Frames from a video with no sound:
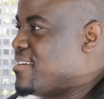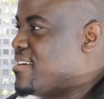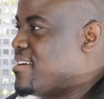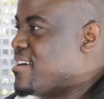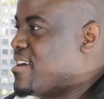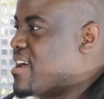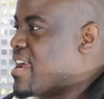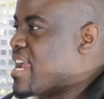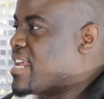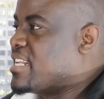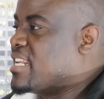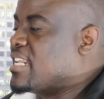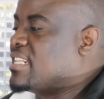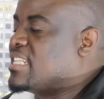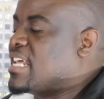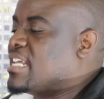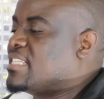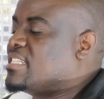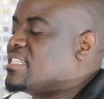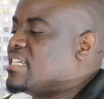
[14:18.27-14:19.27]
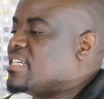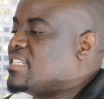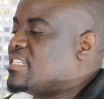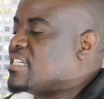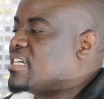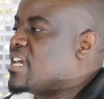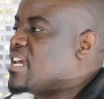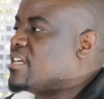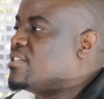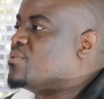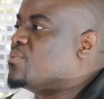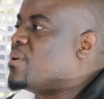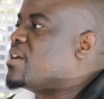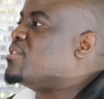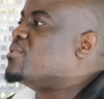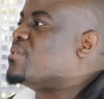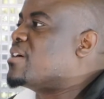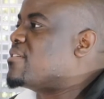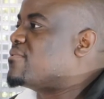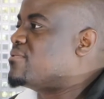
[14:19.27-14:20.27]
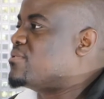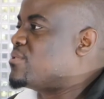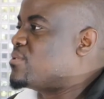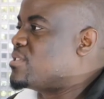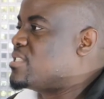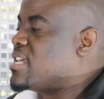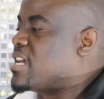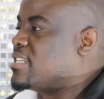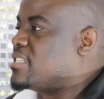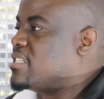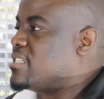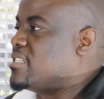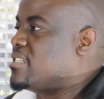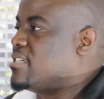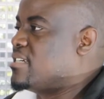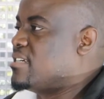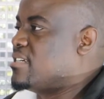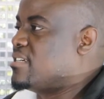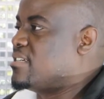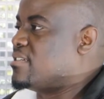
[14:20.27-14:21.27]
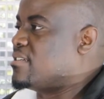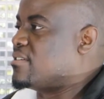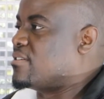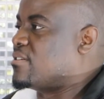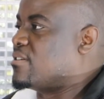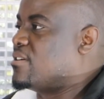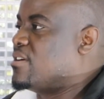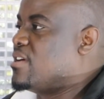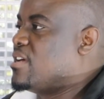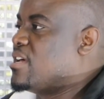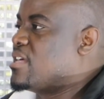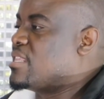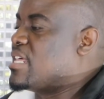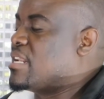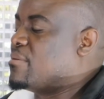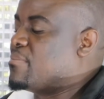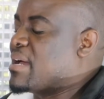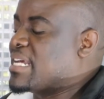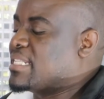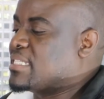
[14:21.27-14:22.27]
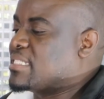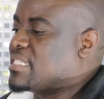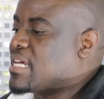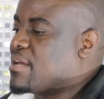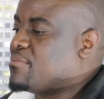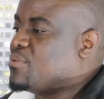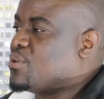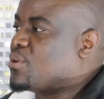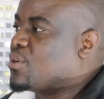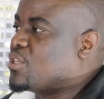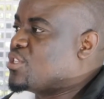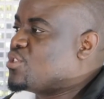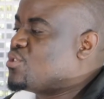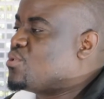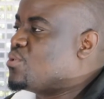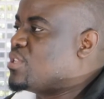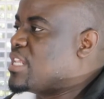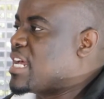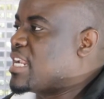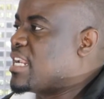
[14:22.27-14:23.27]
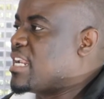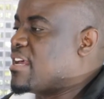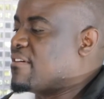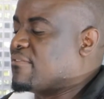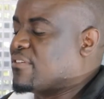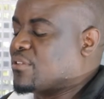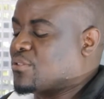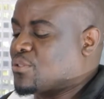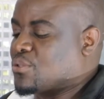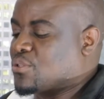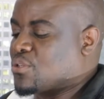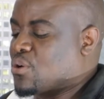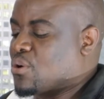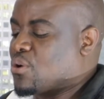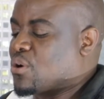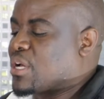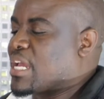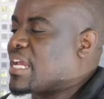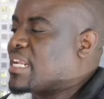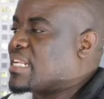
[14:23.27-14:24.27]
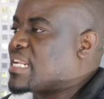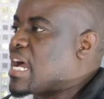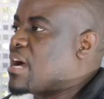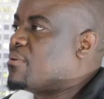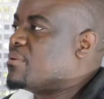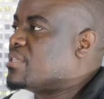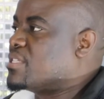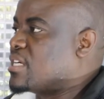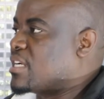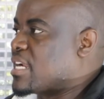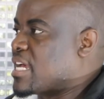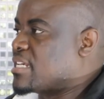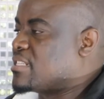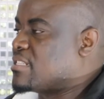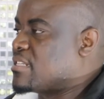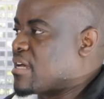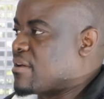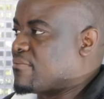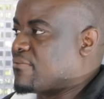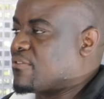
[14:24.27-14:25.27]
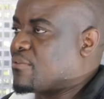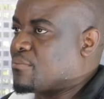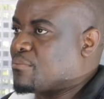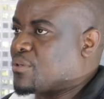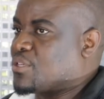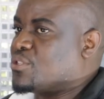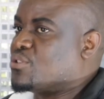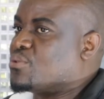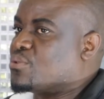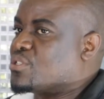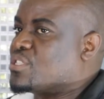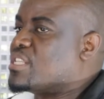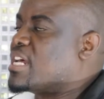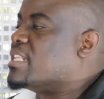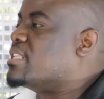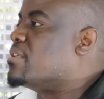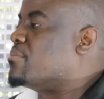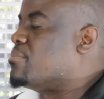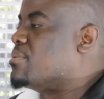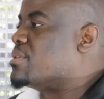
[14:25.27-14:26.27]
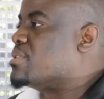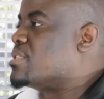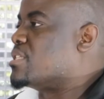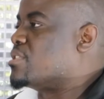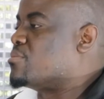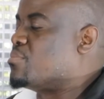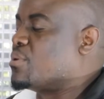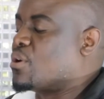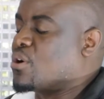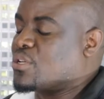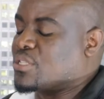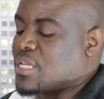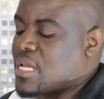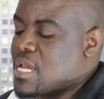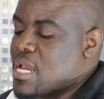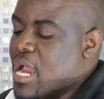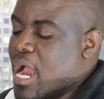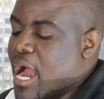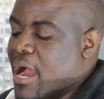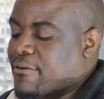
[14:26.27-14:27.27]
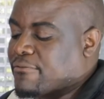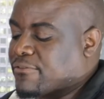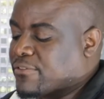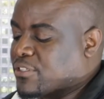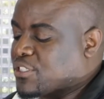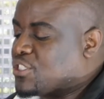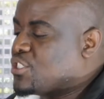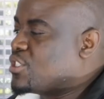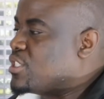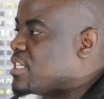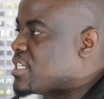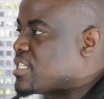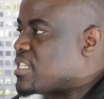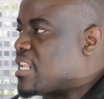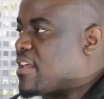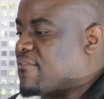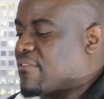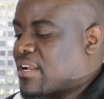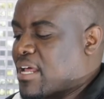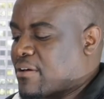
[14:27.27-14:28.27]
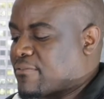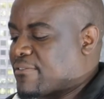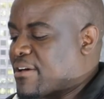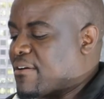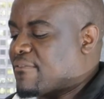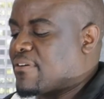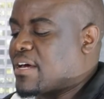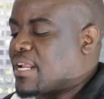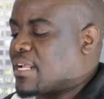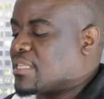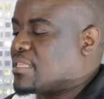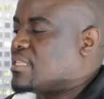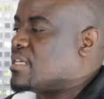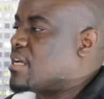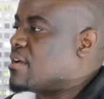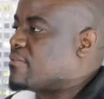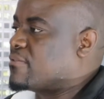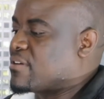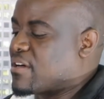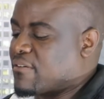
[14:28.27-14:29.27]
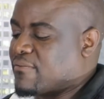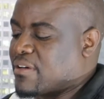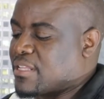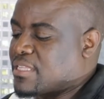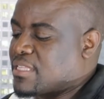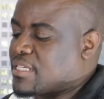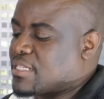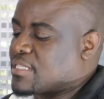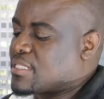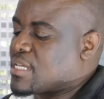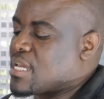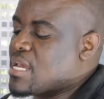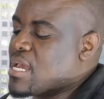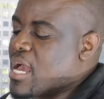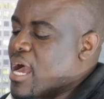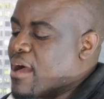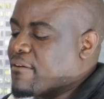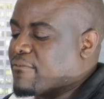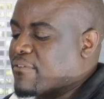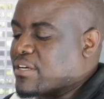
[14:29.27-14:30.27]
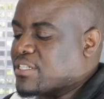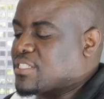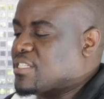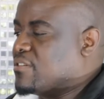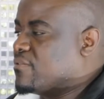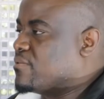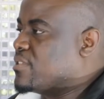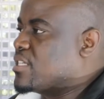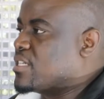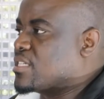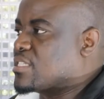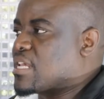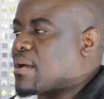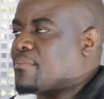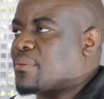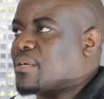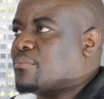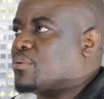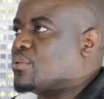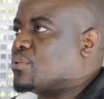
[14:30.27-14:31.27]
And then that's indicate when you have to start it. And by the time you reach to that level, now is the right time for me to start the business because I've reached this level, I've covered this, I've achieved this, I've